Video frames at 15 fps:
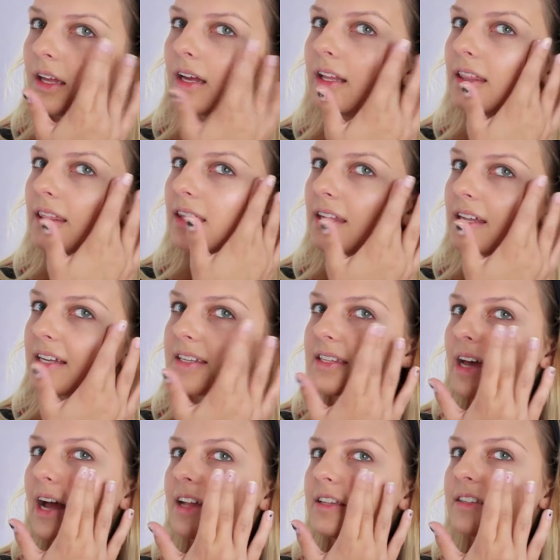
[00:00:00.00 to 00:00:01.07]
And this
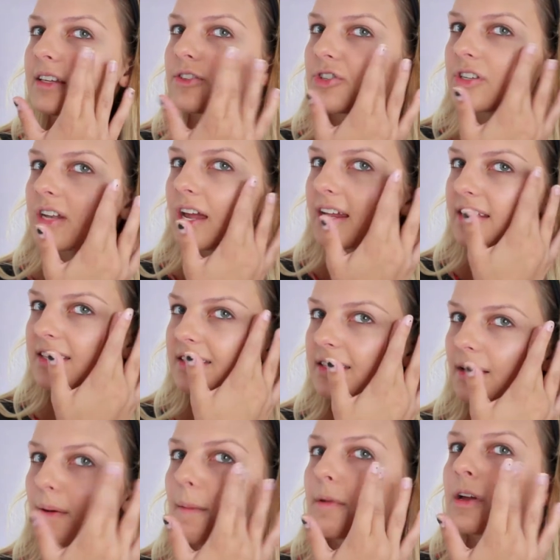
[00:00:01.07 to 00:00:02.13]
adds such a nice
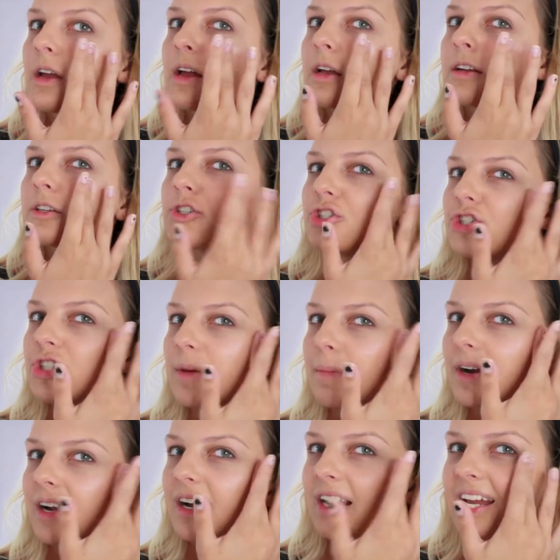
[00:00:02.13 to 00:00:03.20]

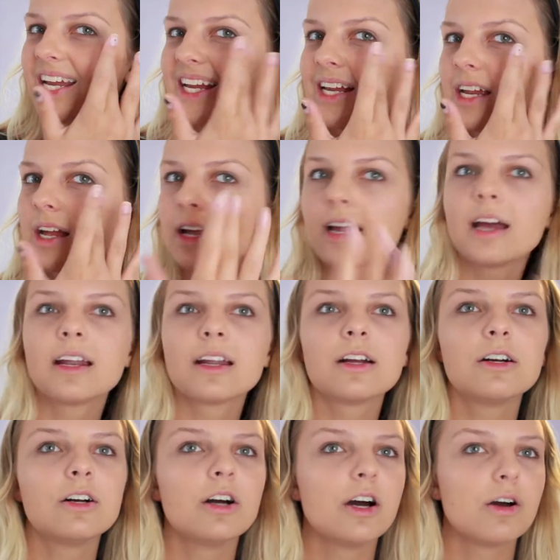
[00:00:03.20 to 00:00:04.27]
shimmery kind of
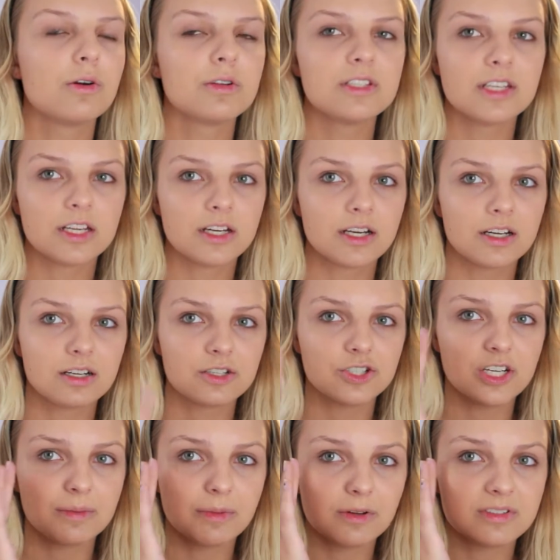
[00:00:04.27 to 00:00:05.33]
glow to your
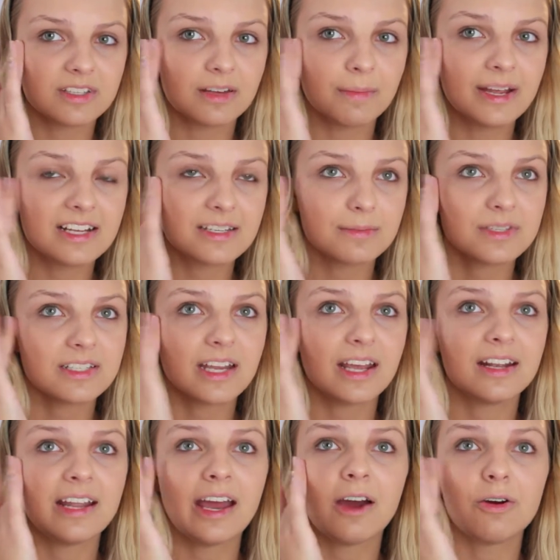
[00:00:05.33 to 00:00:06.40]
cheekbones that makes them
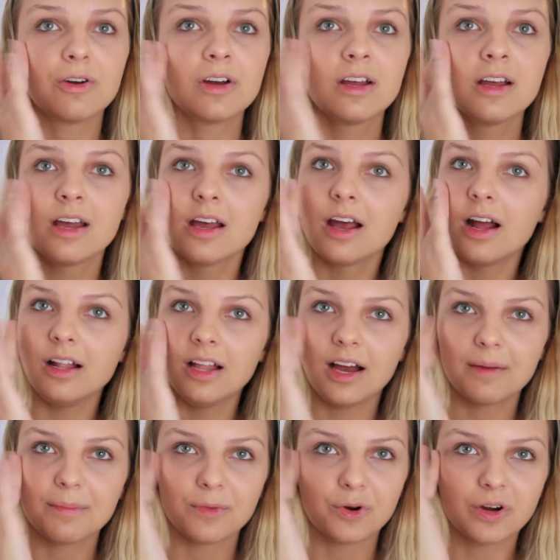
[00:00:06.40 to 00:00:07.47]
stand out a
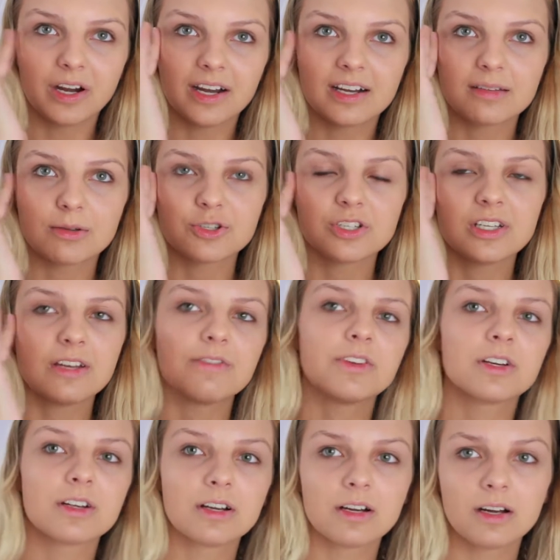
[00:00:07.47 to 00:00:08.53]
lot more, especially if
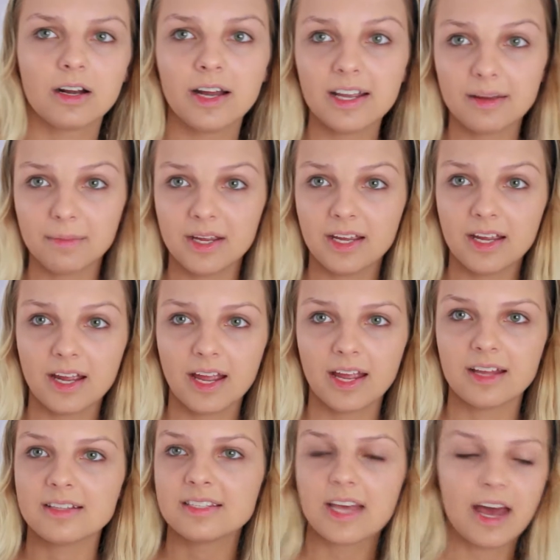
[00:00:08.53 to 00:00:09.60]
you're like me
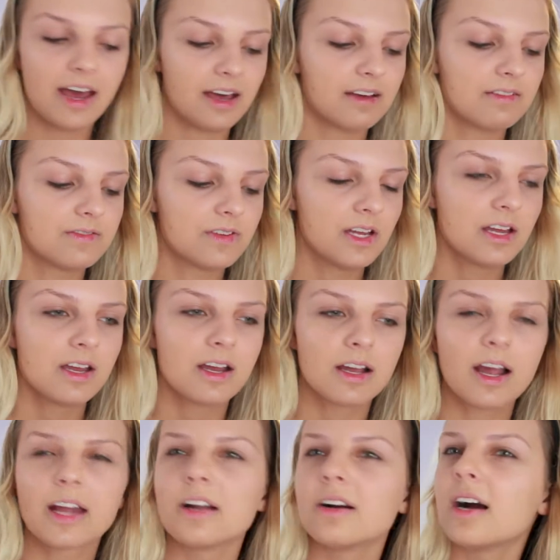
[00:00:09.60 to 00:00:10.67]
and have
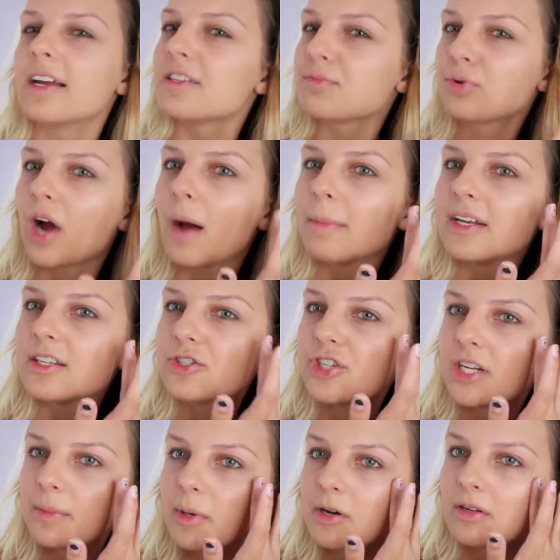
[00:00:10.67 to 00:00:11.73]
kind of less prominent
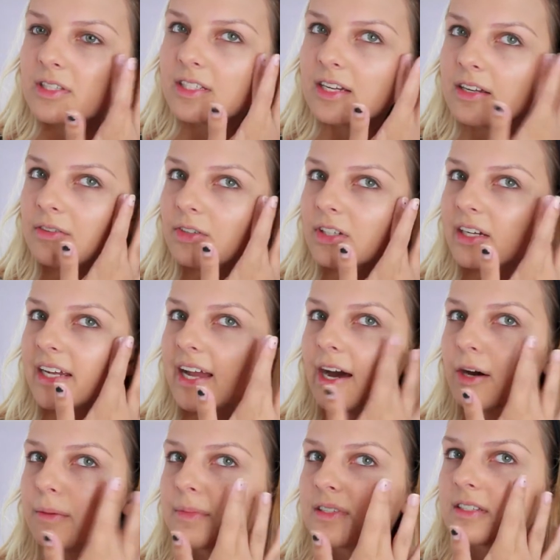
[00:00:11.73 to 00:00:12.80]
cheekbones. It really
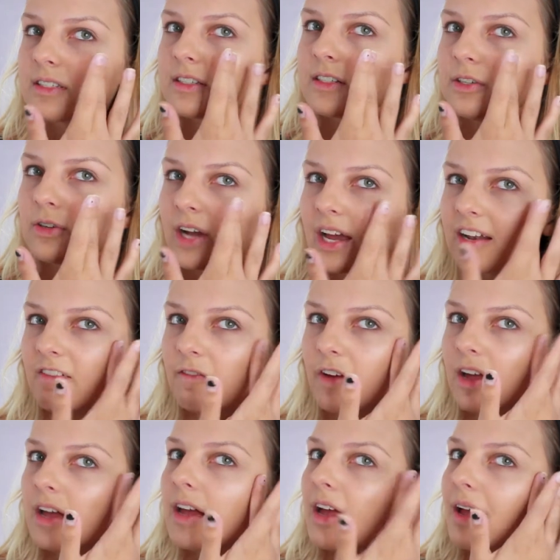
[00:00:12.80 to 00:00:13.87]
helps to kind of
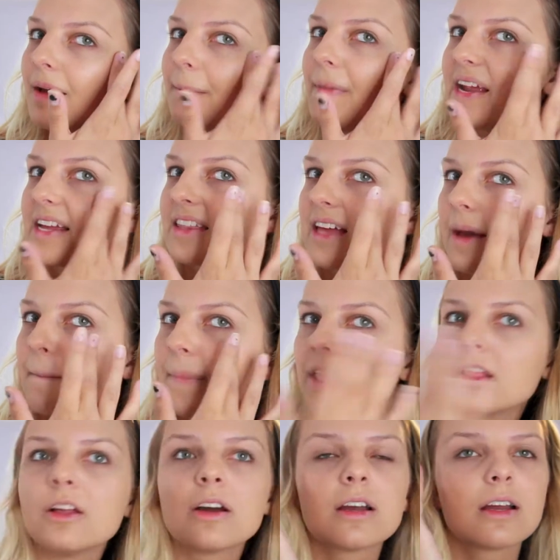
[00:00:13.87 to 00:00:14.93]
make them
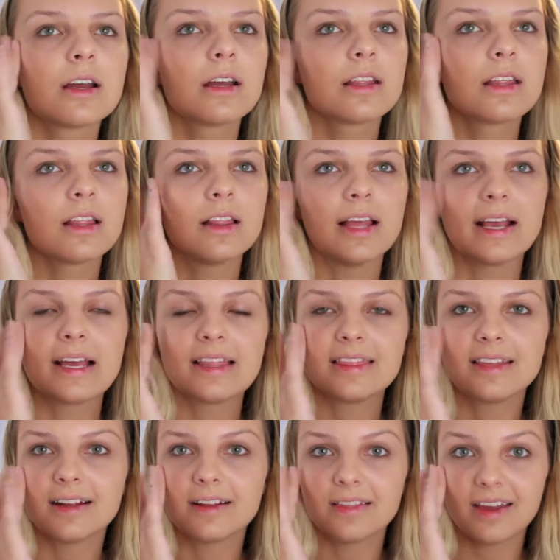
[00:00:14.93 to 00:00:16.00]
look like
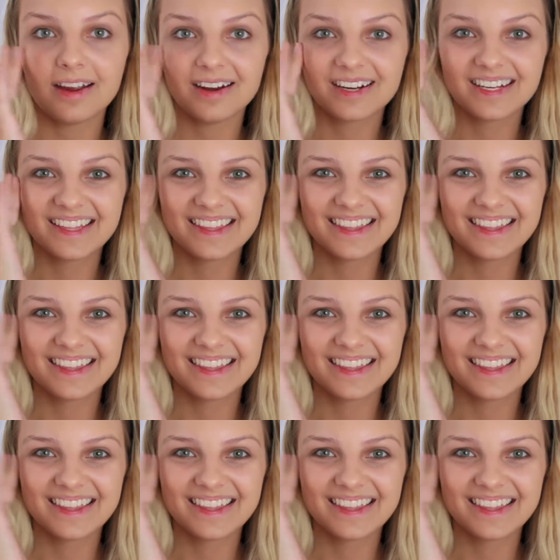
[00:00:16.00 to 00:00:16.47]
they're there.